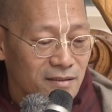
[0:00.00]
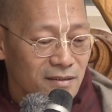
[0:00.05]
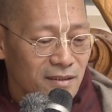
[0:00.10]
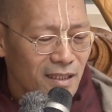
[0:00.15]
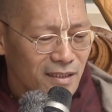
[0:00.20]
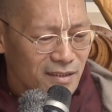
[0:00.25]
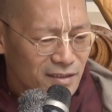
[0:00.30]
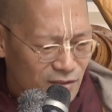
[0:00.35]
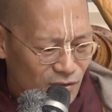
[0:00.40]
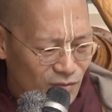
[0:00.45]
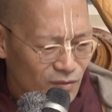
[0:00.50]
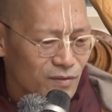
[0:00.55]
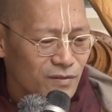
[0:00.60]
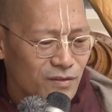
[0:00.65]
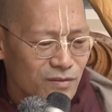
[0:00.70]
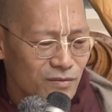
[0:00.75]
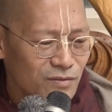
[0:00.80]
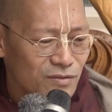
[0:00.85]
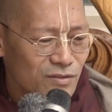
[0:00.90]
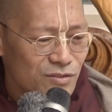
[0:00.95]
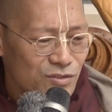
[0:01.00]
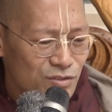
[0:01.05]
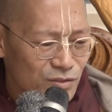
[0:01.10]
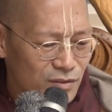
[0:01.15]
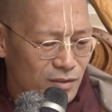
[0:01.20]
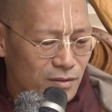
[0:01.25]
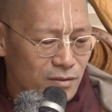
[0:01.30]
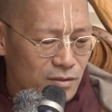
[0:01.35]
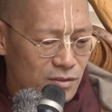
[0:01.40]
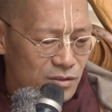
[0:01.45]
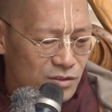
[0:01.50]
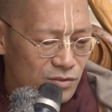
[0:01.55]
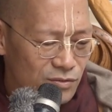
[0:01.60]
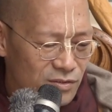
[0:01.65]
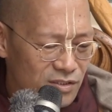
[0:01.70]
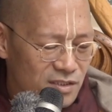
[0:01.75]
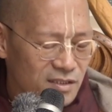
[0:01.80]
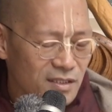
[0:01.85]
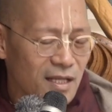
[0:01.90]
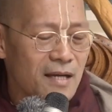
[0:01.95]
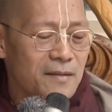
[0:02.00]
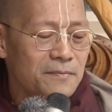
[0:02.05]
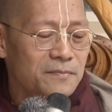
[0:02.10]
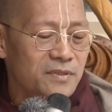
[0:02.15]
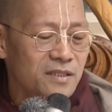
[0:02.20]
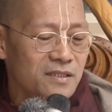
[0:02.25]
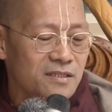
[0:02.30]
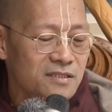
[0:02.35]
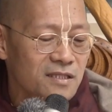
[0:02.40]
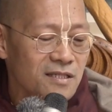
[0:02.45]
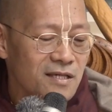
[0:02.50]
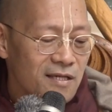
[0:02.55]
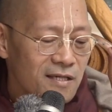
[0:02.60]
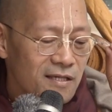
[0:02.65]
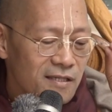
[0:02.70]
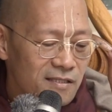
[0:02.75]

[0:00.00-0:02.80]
I told you, you should stop this